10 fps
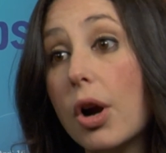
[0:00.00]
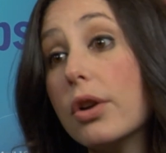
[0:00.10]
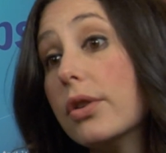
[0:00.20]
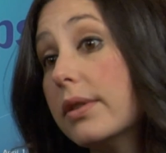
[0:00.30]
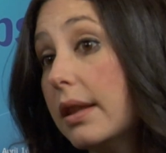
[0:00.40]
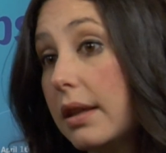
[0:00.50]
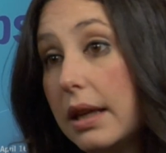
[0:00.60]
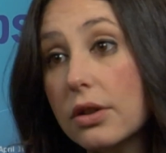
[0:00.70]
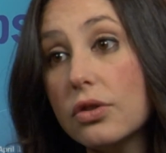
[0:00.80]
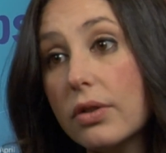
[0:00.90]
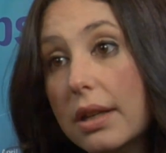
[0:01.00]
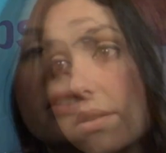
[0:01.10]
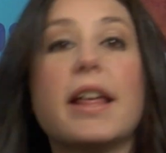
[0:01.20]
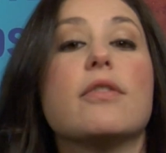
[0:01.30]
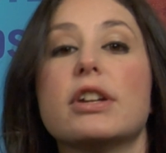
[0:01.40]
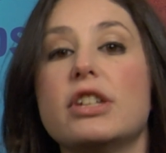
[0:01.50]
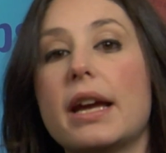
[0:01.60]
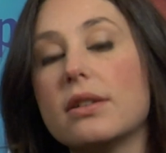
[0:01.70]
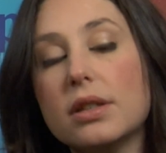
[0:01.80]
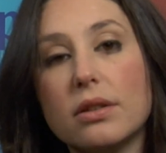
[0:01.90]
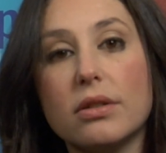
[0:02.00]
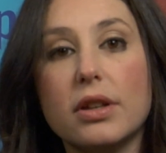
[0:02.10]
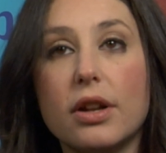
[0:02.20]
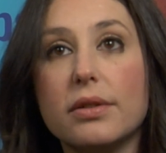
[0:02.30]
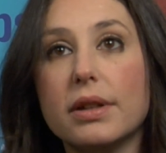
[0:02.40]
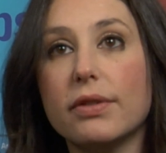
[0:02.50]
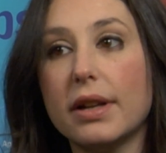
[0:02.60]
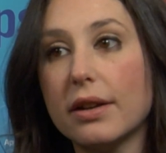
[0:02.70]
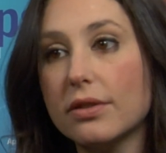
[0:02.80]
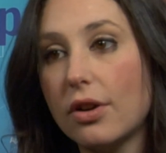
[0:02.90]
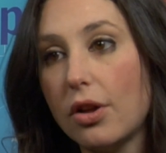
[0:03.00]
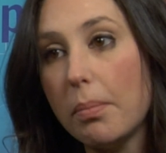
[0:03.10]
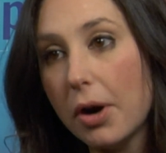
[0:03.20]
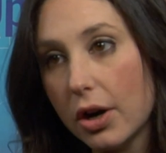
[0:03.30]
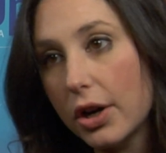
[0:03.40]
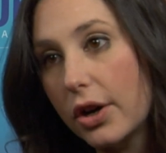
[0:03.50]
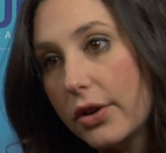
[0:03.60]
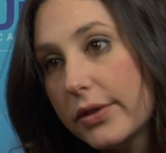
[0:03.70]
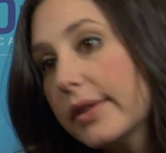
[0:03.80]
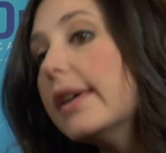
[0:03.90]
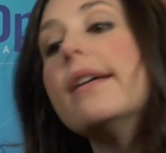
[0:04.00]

partners in the industries, then reaching out to the you know different external partners.